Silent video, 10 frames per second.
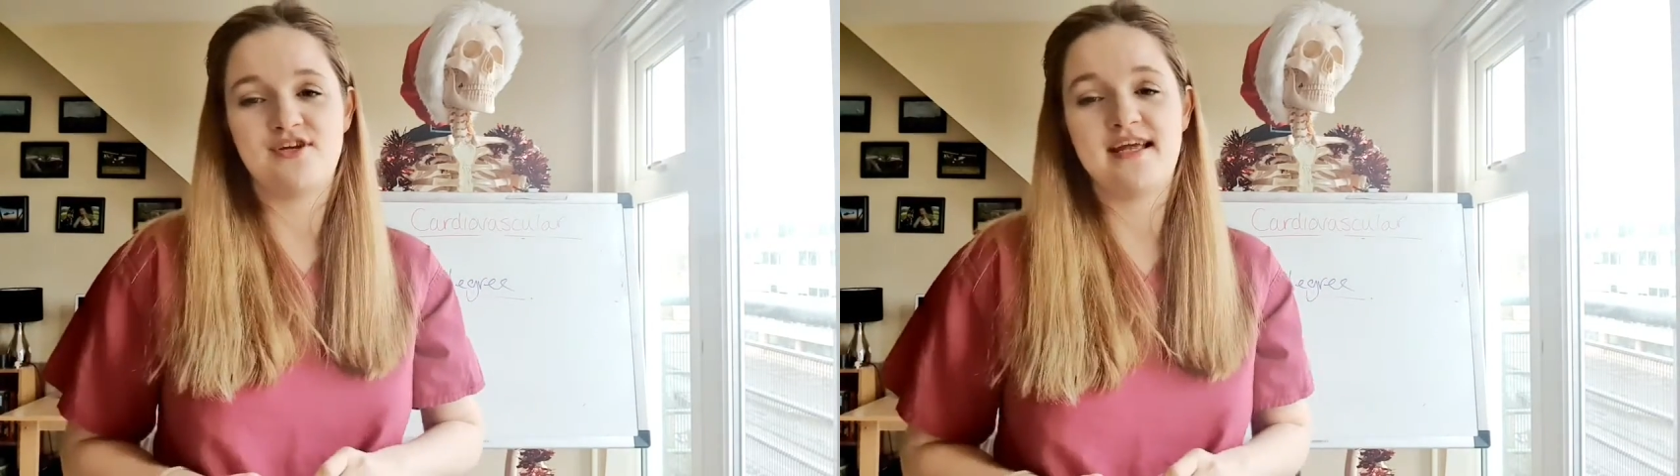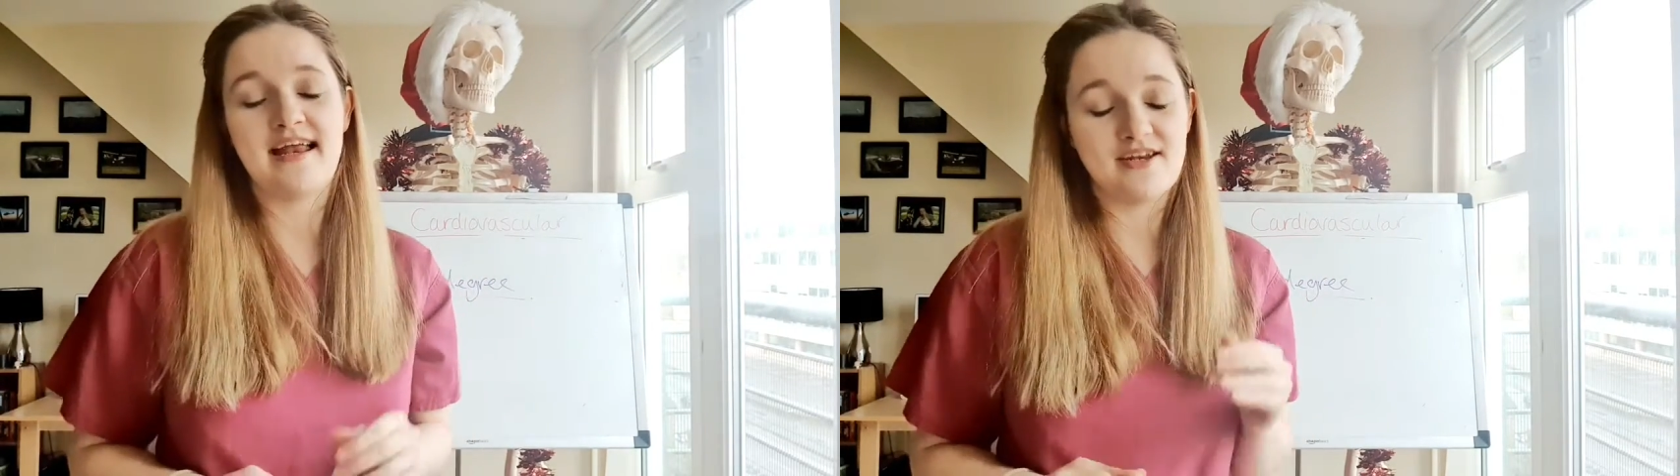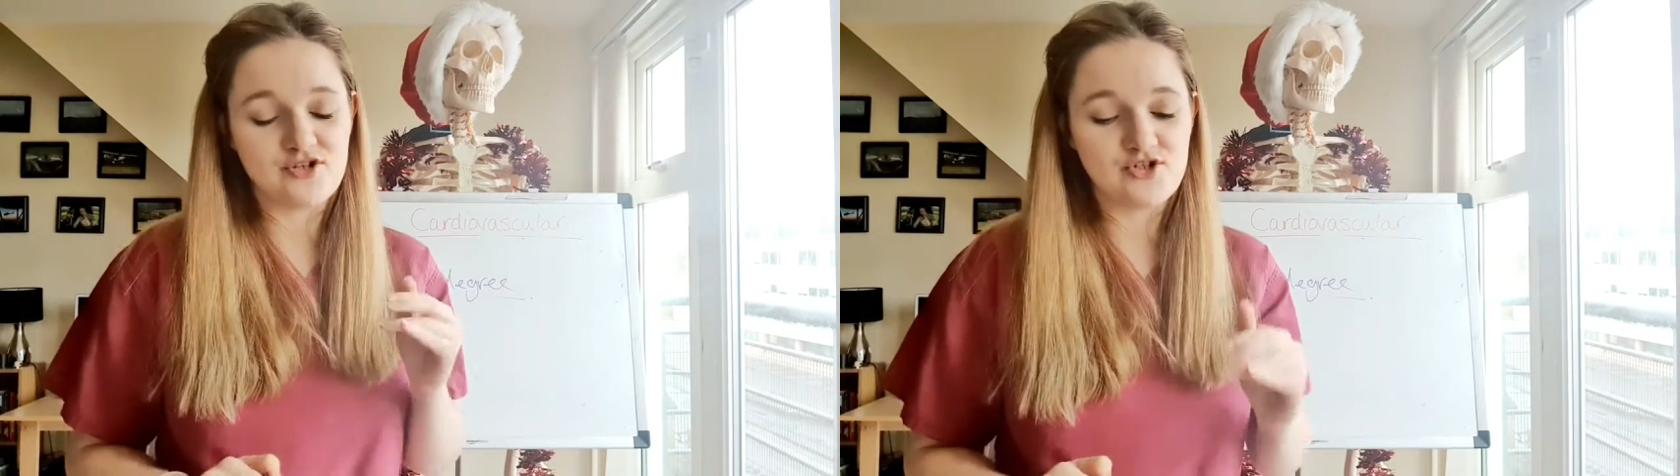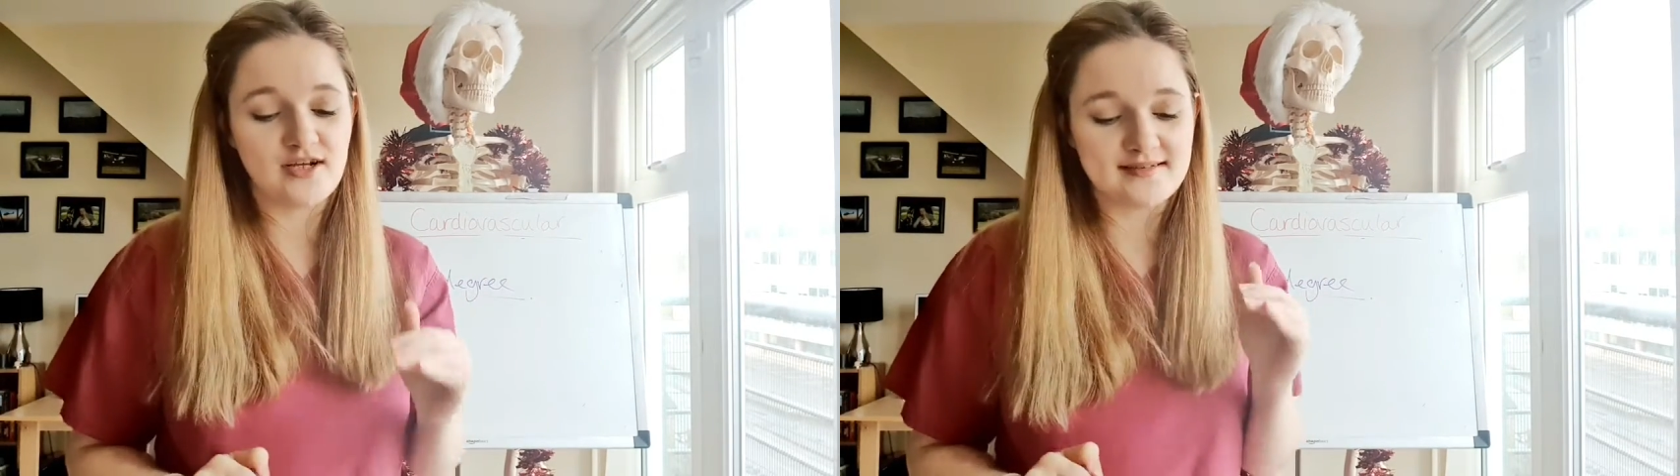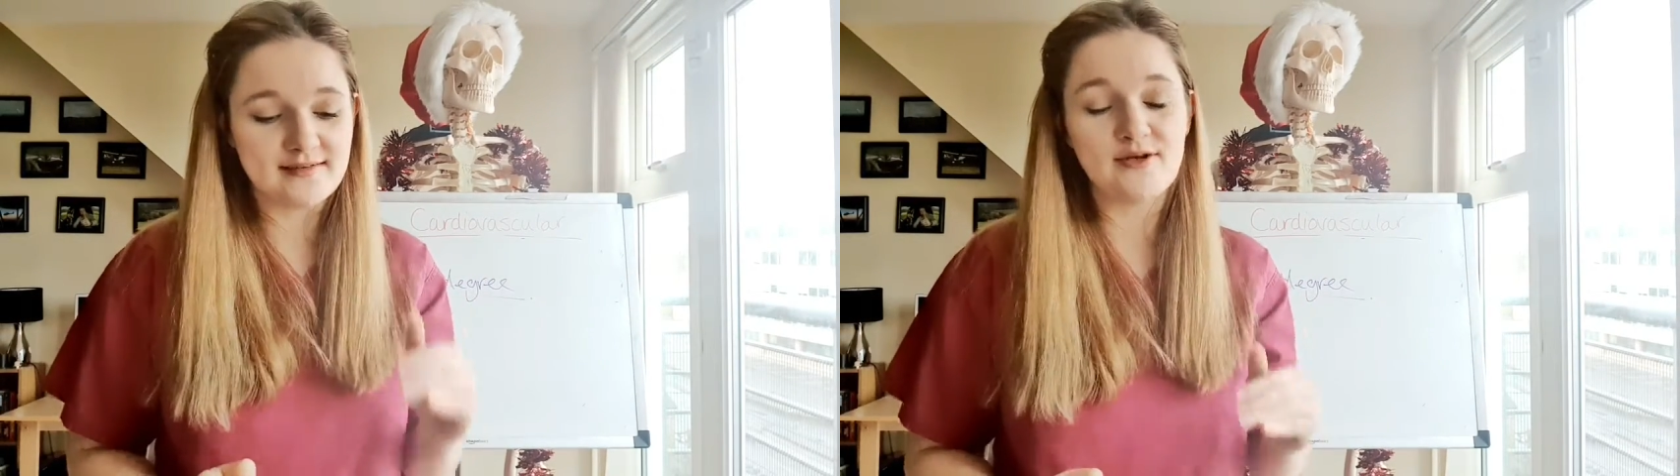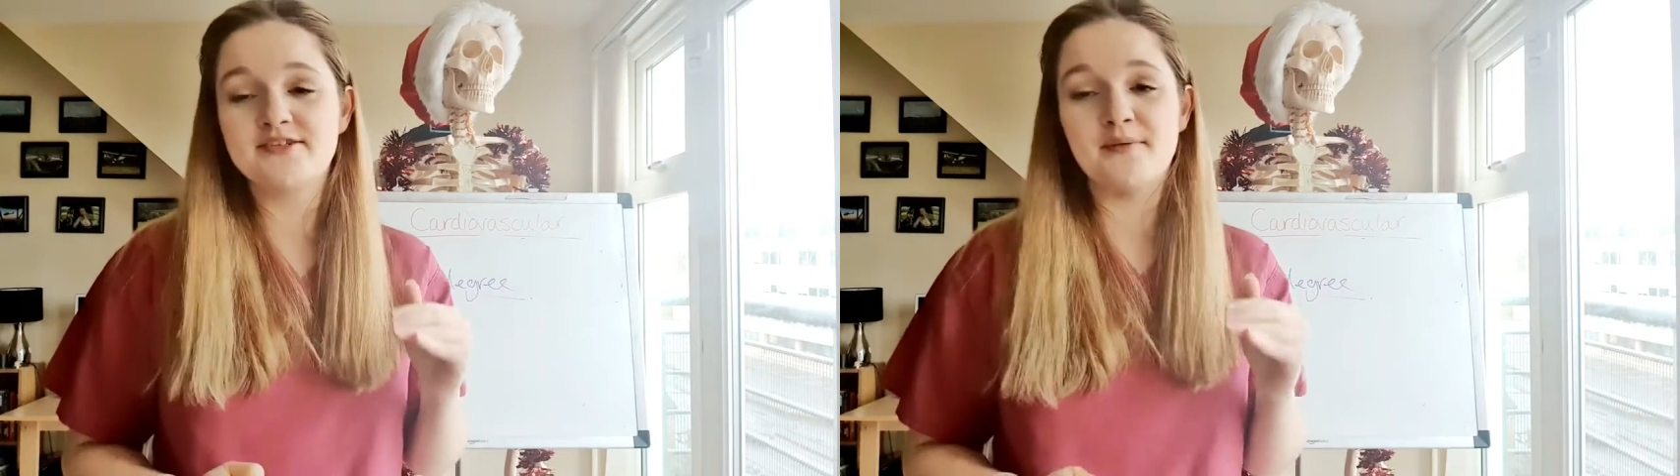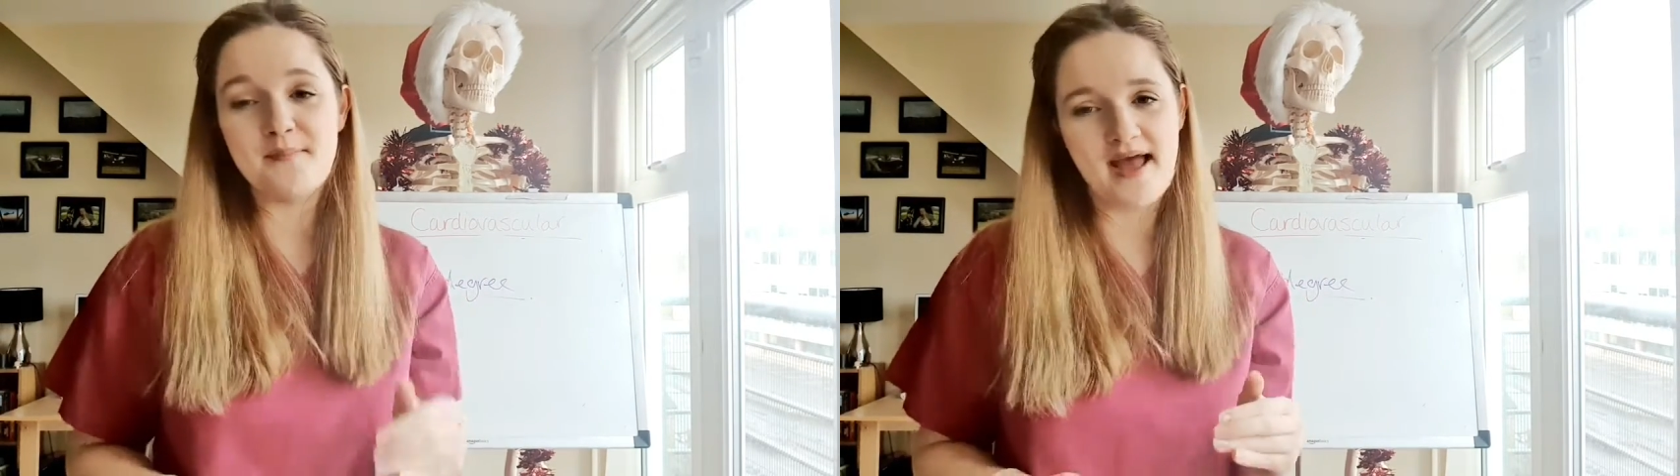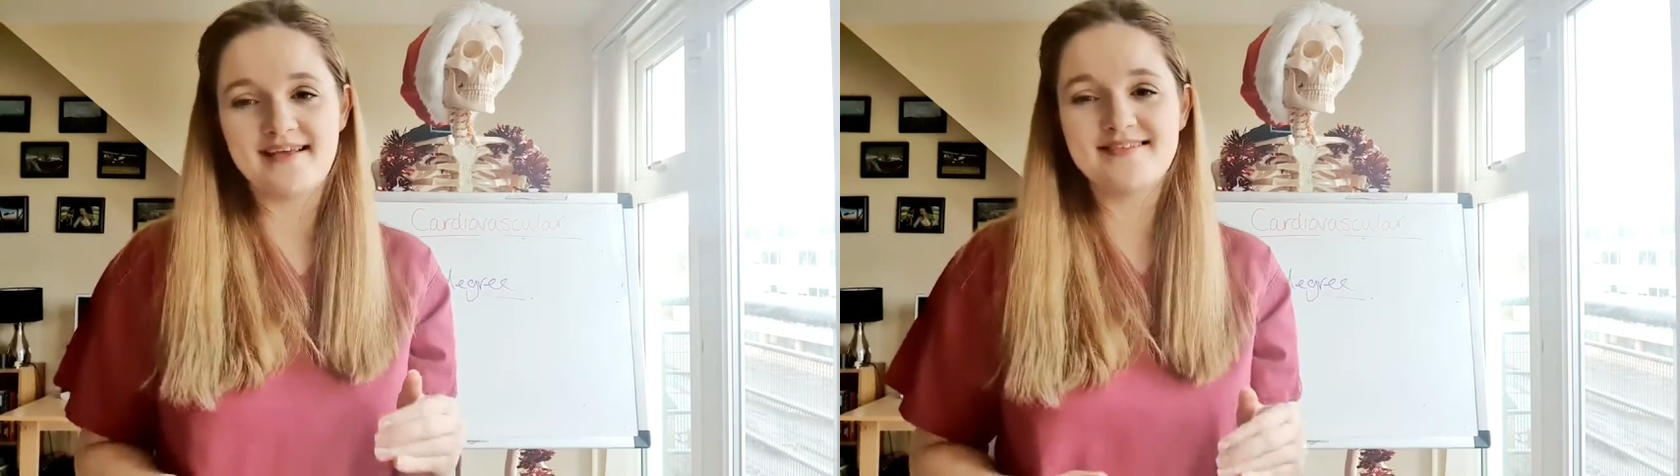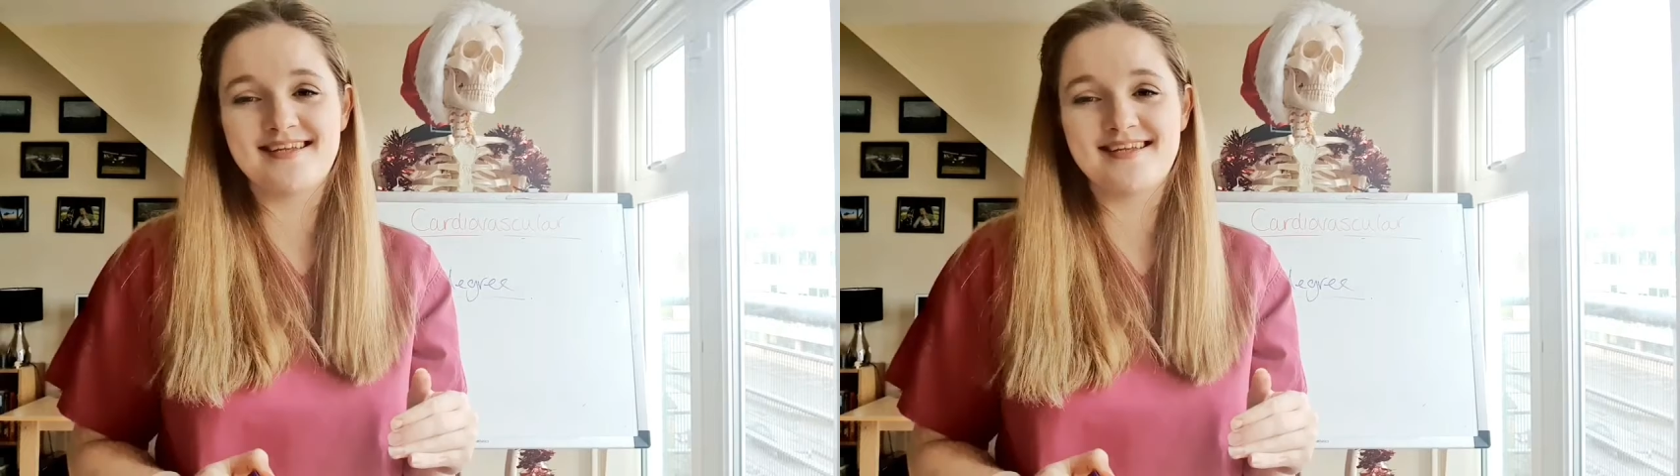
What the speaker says: and it just looks a mess,